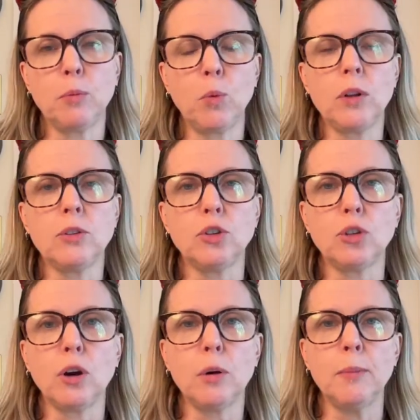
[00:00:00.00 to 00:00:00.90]
will
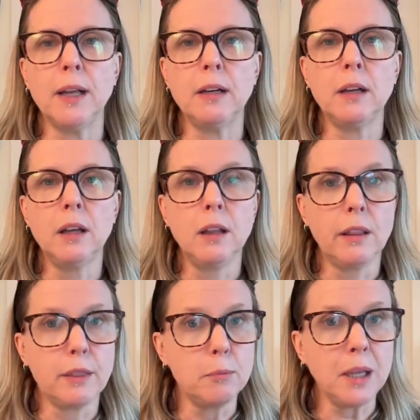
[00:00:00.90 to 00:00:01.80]
determine
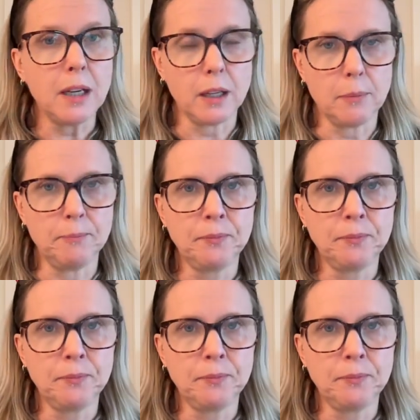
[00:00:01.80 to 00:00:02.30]
the medium.